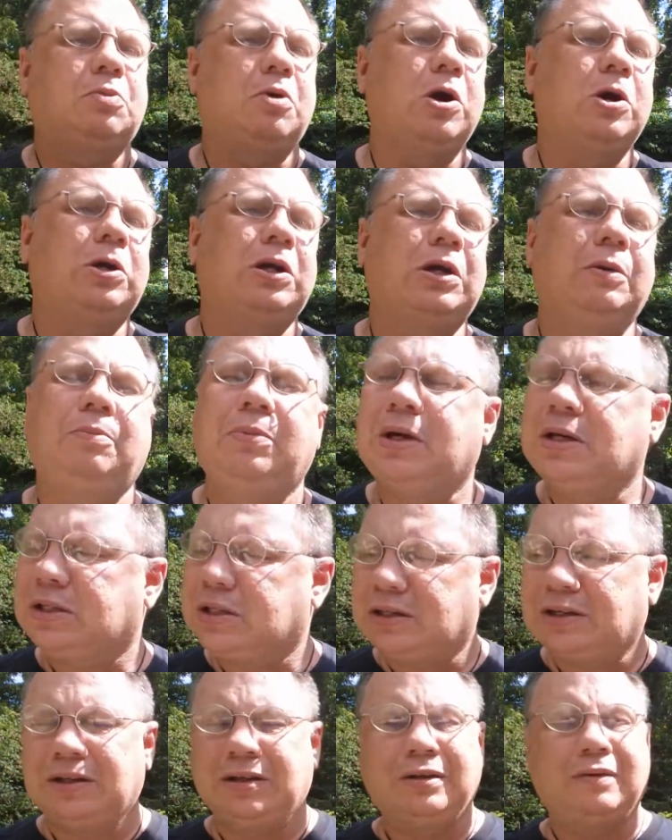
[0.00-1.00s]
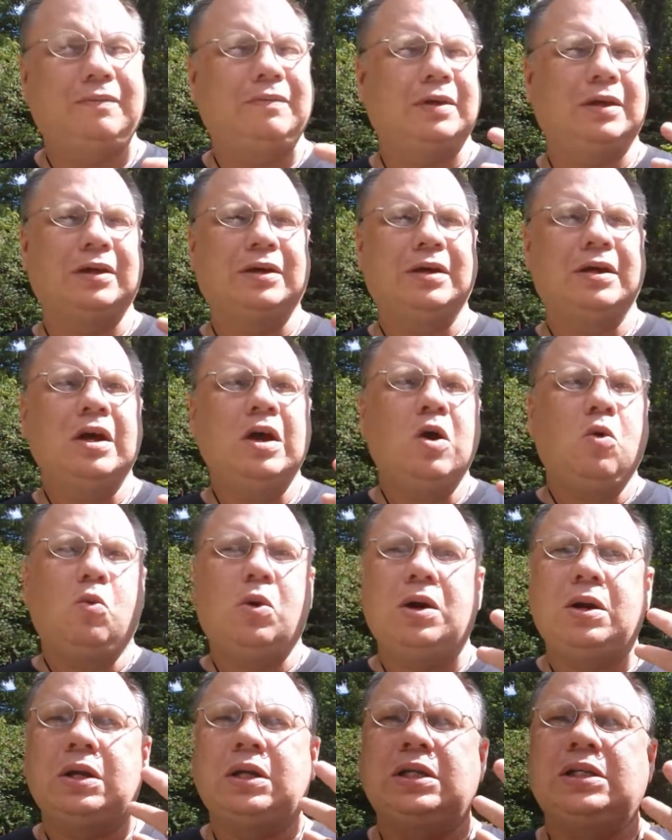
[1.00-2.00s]
market, because
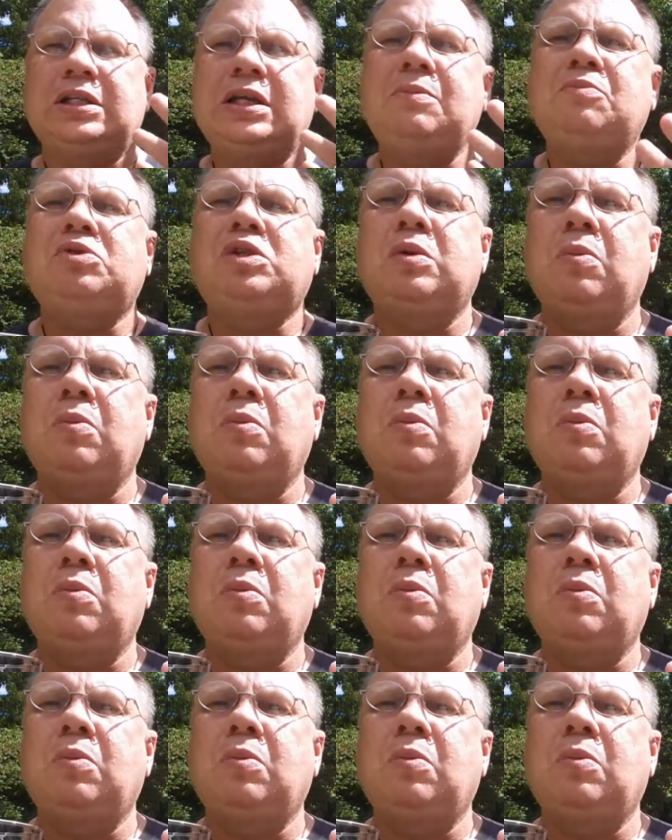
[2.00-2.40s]
what seems